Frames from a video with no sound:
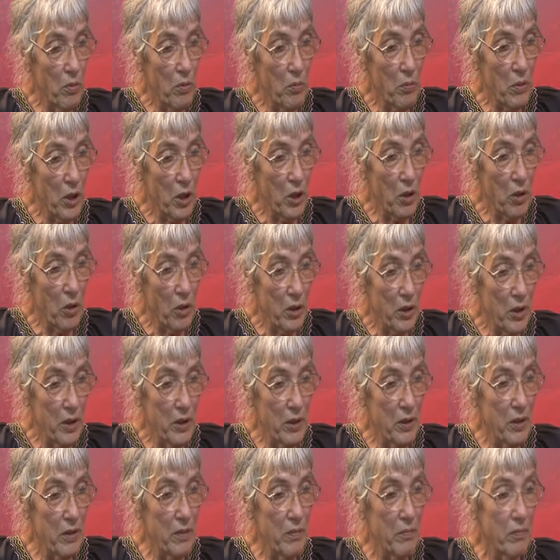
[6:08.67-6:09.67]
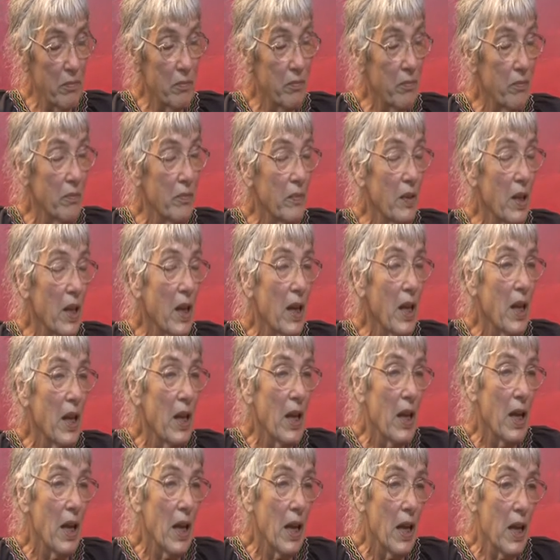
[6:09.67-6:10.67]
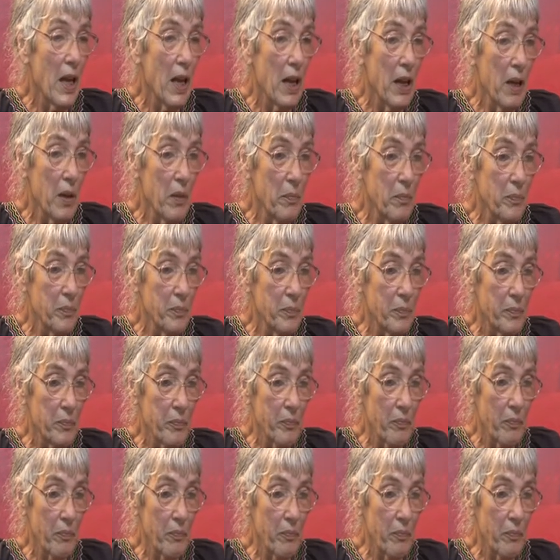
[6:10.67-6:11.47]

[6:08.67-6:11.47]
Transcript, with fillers: Makonnen, um,